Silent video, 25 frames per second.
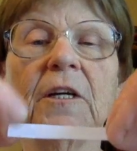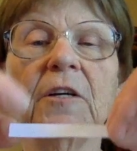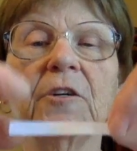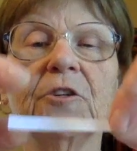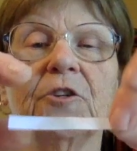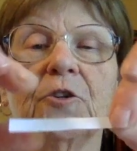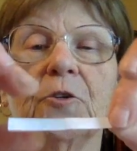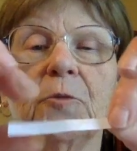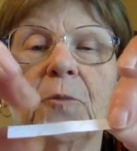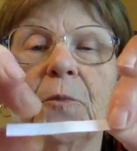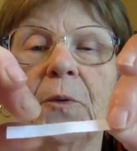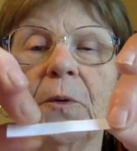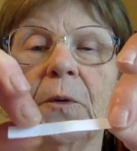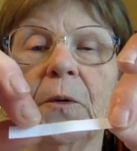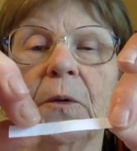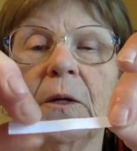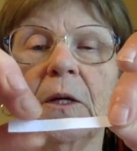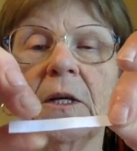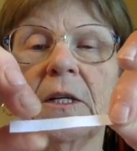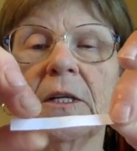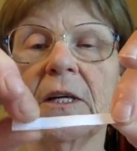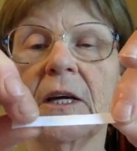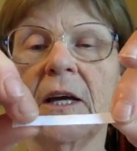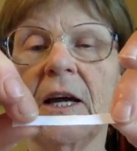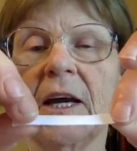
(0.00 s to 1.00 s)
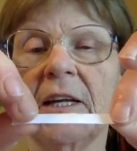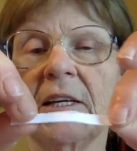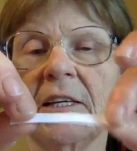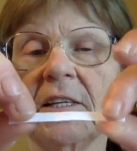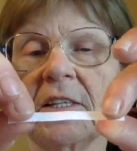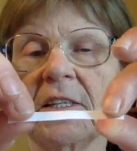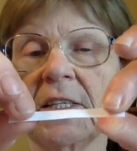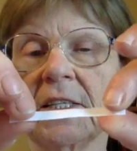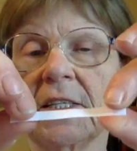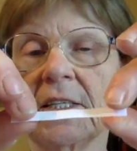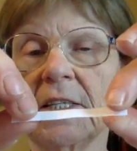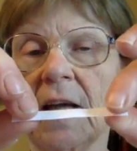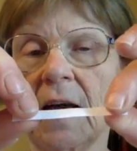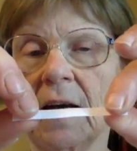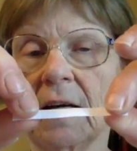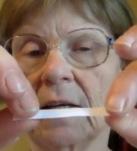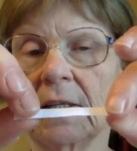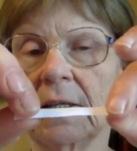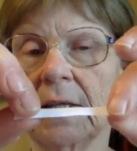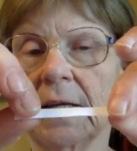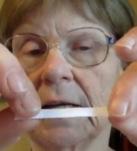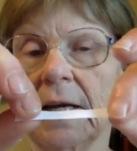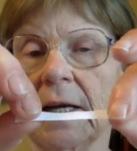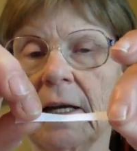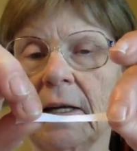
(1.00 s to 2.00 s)
is you pull it kind of
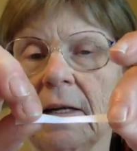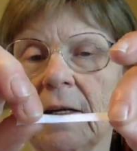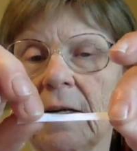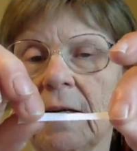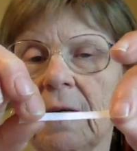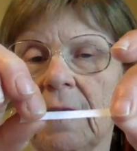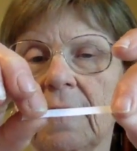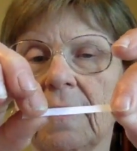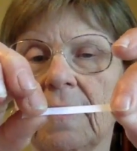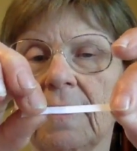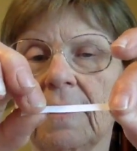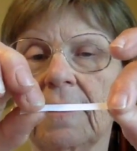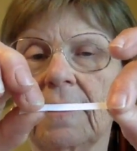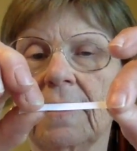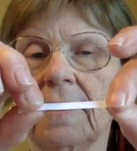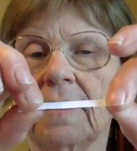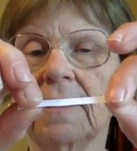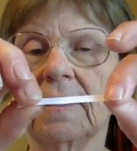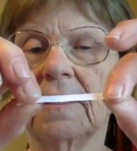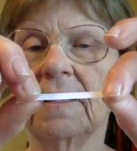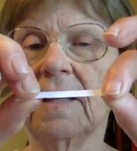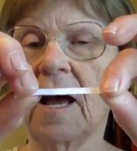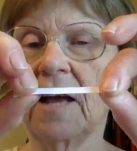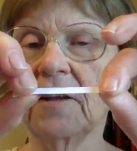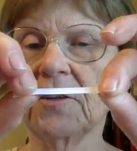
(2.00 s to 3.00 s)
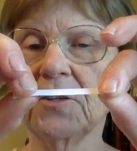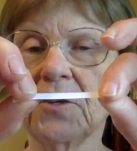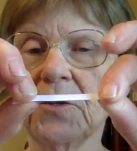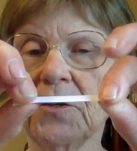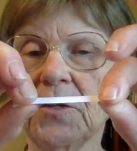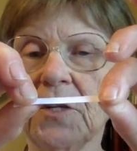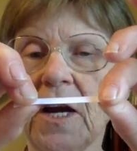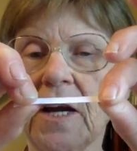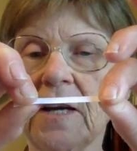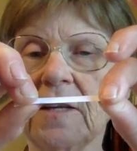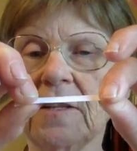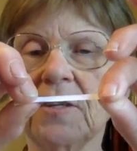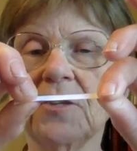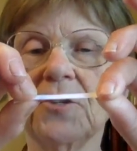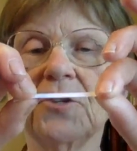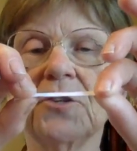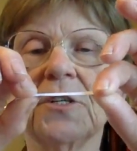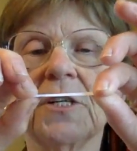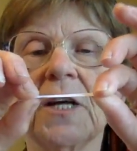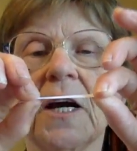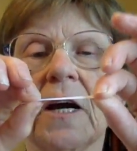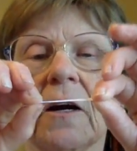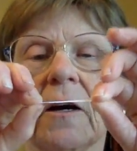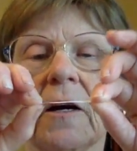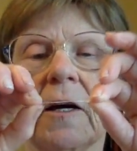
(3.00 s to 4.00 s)
snugly not so tight that you
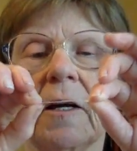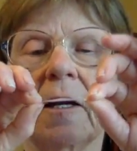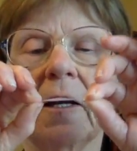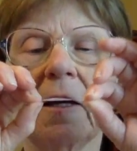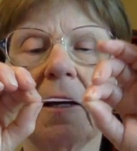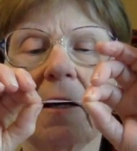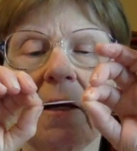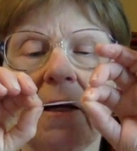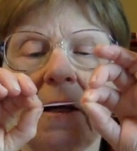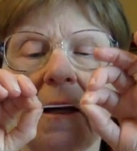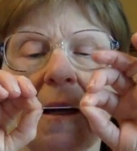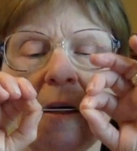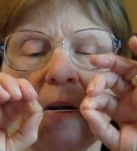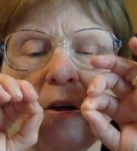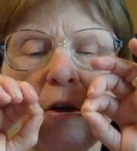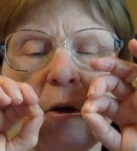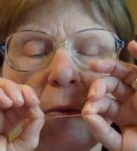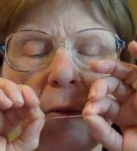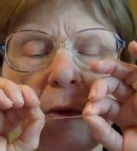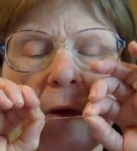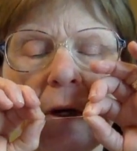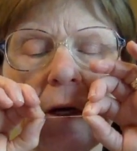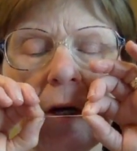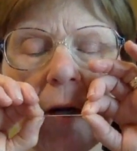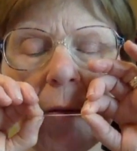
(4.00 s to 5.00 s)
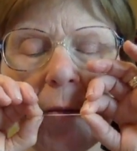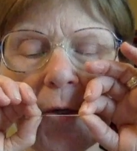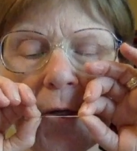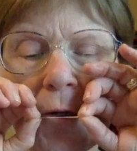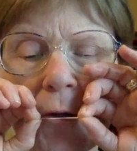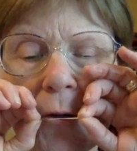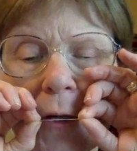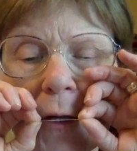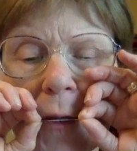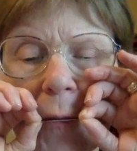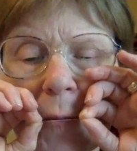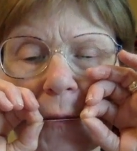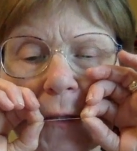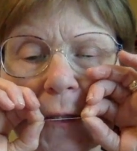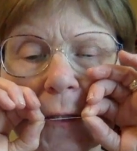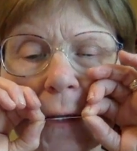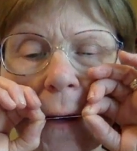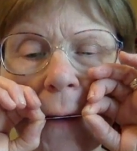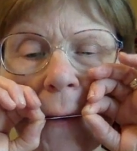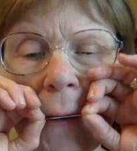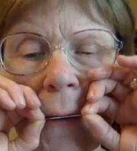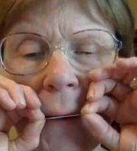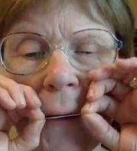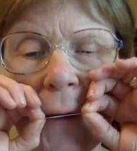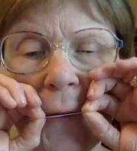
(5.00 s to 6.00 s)
tear it, and you put it up to your lips
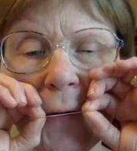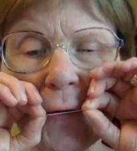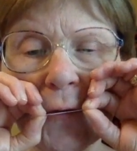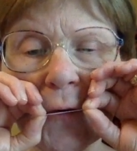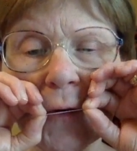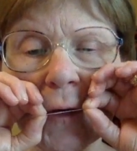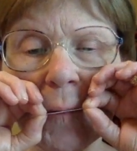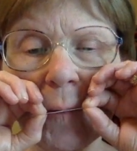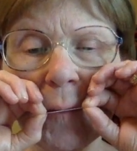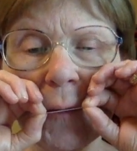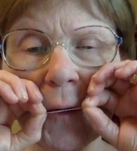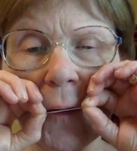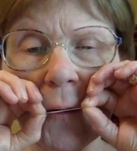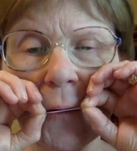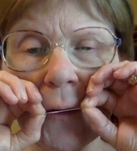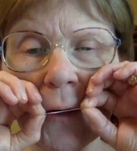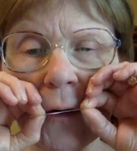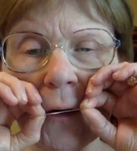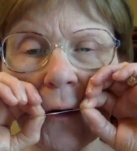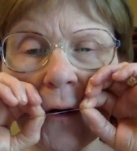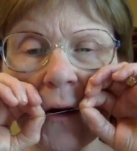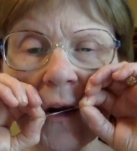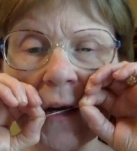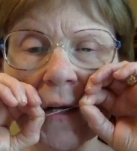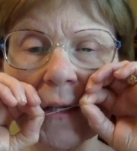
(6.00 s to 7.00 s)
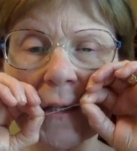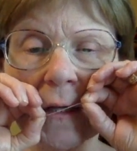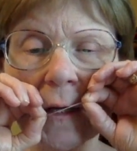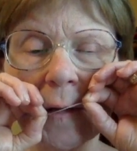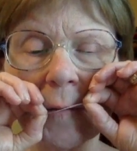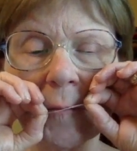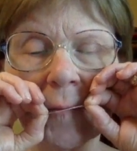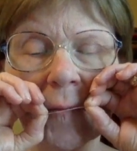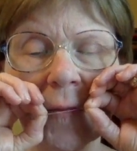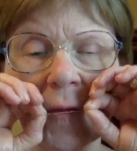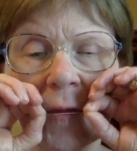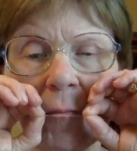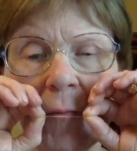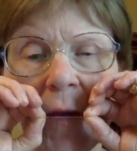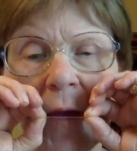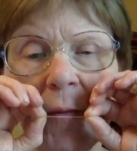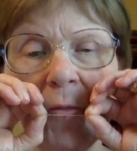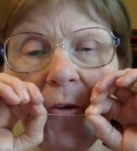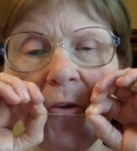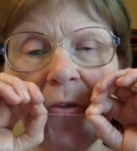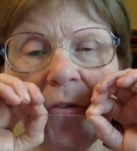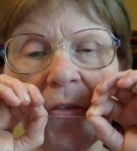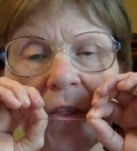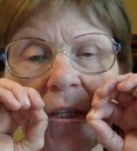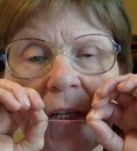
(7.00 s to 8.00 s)
and you're going to blow across it.
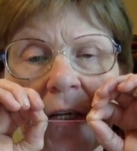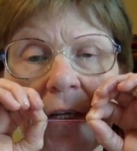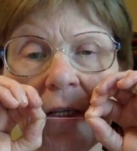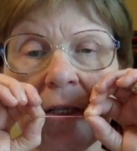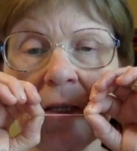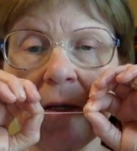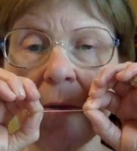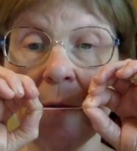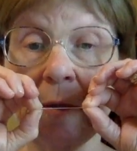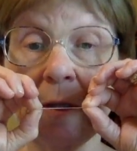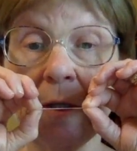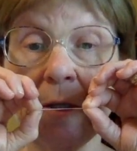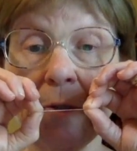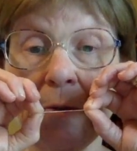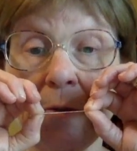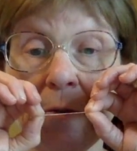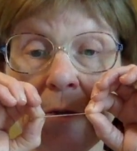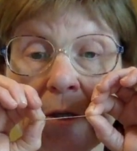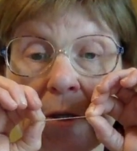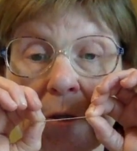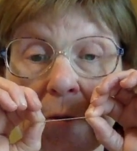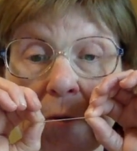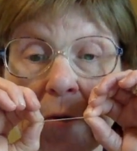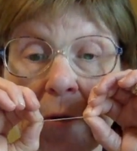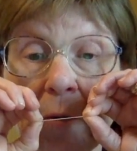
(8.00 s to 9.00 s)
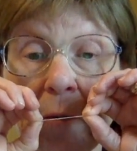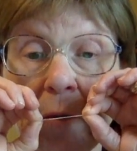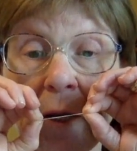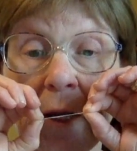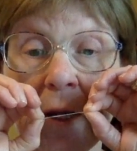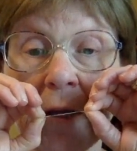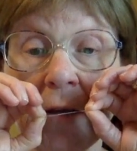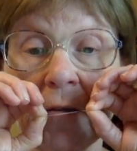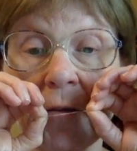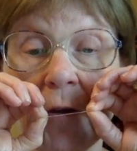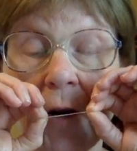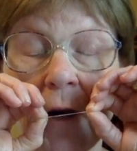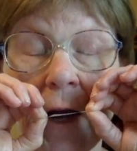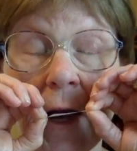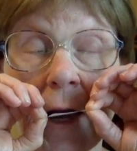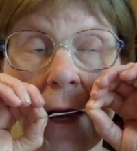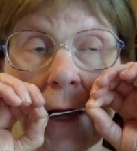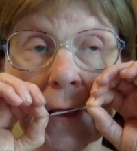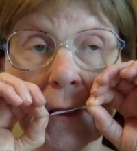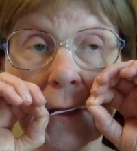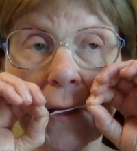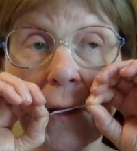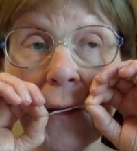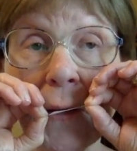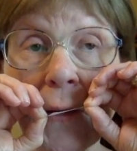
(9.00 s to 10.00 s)
Maybe you've seen somebody do this with a blade of
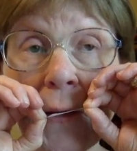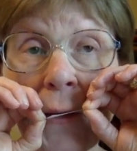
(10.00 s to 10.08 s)
grass.